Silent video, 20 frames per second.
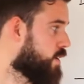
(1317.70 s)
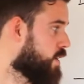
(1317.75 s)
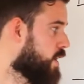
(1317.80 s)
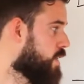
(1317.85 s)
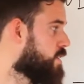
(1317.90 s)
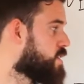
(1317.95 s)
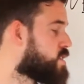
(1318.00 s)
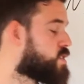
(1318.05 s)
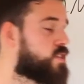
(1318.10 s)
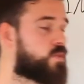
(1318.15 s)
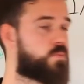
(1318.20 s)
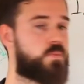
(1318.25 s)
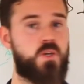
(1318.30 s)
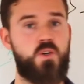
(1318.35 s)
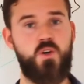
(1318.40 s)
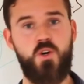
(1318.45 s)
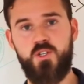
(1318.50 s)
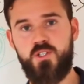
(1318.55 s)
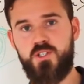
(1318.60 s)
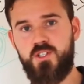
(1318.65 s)
And this is
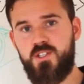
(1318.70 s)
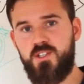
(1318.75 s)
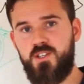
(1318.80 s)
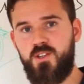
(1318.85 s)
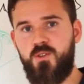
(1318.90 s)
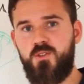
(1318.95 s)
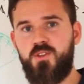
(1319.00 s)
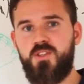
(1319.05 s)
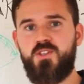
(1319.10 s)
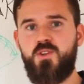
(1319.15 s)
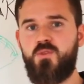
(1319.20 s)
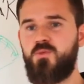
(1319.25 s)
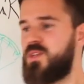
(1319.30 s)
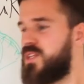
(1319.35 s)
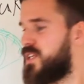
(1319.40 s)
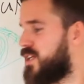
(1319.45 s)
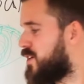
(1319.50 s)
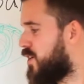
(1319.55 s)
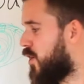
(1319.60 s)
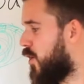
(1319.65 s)
because these are
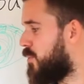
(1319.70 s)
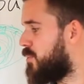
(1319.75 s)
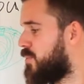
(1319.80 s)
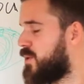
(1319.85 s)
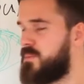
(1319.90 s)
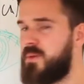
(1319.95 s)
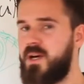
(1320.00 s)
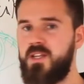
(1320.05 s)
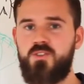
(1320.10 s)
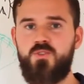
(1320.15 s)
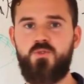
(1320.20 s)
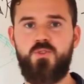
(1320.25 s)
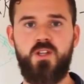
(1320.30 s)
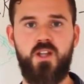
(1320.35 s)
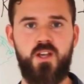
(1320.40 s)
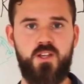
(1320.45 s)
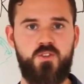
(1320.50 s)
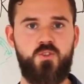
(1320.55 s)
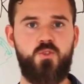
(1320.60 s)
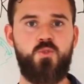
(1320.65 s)
really complementary,
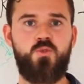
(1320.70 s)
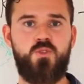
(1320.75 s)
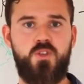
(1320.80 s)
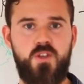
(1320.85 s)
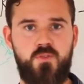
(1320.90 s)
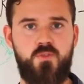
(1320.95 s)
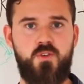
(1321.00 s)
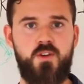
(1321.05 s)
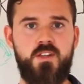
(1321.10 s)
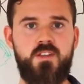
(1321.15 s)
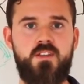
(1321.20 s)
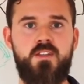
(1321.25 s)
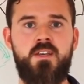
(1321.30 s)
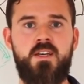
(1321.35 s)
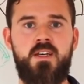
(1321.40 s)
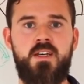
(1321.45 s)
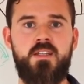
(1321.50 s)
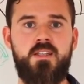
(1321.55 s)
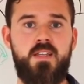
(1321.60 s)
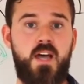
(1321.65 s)
like two different
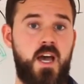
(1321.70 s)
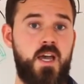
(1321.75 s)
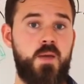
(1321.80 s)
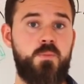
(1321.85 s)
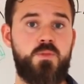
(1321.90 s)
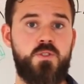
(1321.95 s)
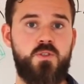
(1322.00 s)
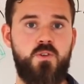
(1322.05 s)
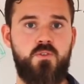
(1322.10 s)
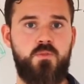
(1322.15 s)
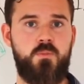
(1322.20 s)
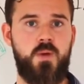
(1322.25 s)
types of